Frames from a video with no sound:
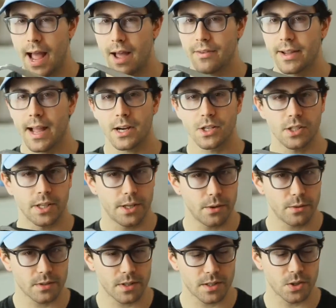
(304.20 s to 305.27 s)
Having actually
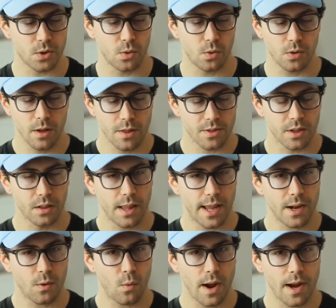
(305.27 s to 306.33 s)
used this tool, the
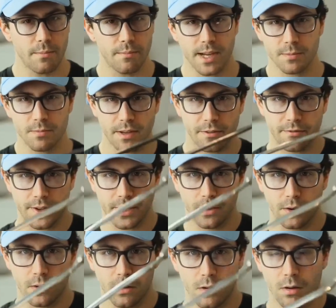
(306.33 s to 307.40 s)
lightweight makes me
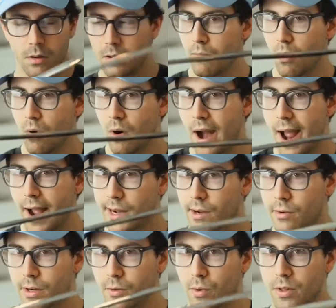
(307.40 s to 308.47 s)
feel more
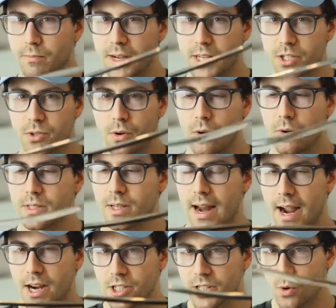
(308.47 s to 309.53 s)
accurate with my strokes
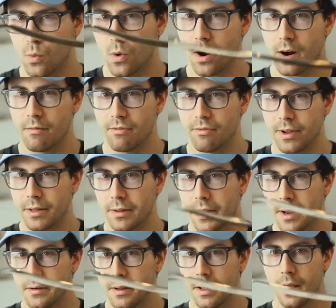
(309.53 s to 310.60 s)
and actually where I'm
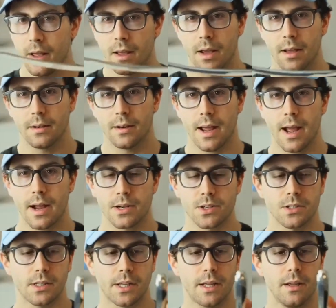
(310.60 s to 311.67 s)
feeling it, and
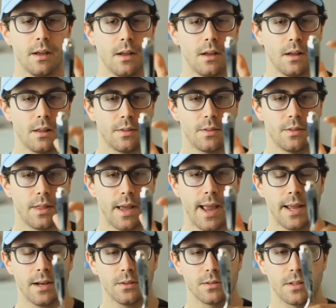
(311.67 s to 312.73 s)
actually the
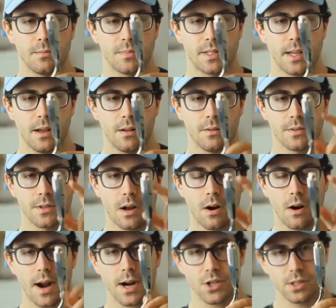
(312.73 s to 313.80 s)
handles themselves
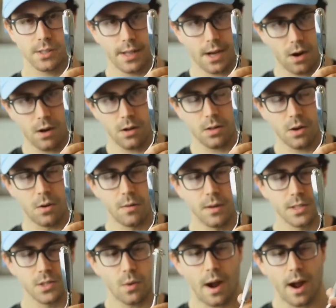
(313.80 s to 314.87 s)
are actually
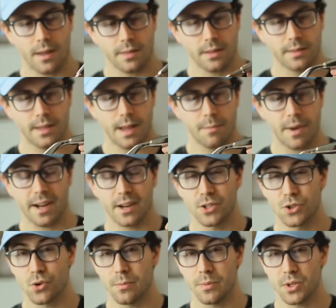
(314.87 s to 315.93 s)
hollow. So I think that might
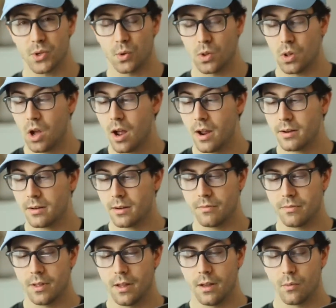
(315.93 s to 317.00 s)
contribute to a lot
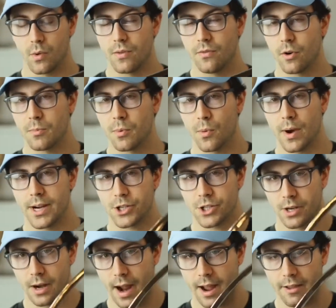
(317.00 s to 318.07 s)
of the
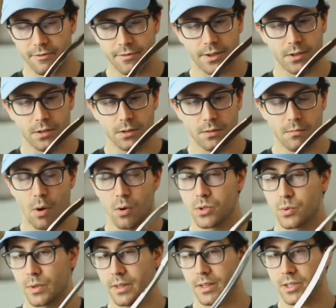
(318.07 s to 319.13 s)
reverberation I feel
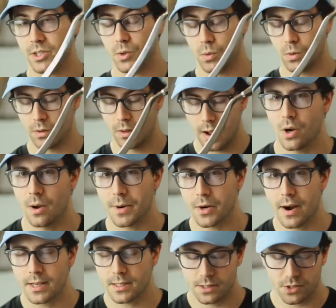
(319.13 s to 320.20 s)
most with this tool. So
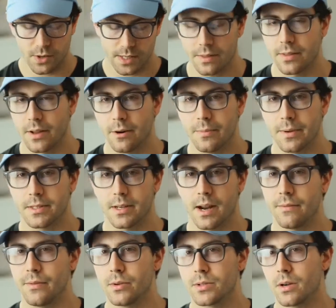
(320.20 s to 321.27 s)
I'm a Graston trained therapist
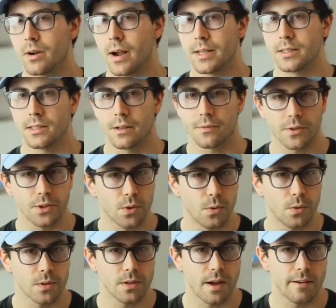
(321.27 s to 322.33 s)
and I've used all kinds of different
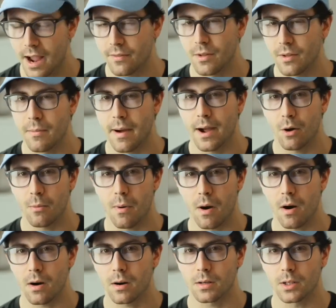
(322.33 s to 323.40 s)
tools. I have the
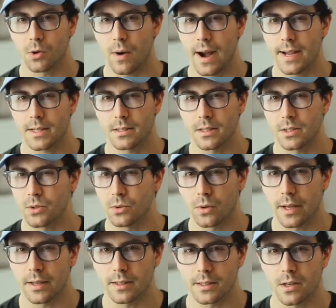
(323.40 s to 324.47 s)
Myobar Graston
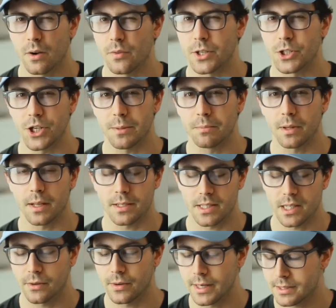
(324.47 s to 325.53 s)
toolkit. It's called the G
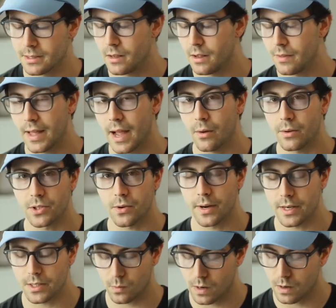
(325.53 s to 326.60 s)
Plus series. That one's
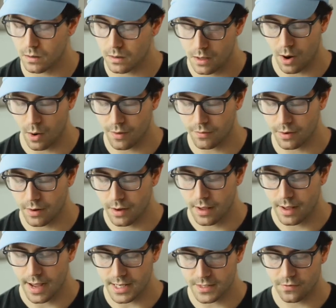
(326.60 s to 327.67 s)
great as well. However,
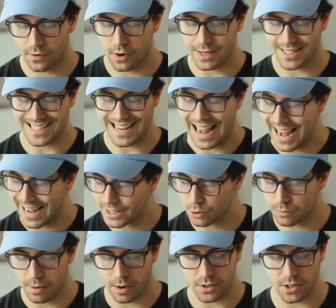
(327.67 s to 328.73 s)
as far as
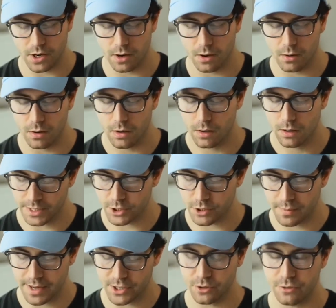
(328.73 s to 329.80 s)
handlebars go,
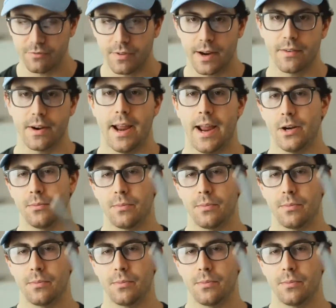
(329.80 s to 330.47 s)
these are my two favorite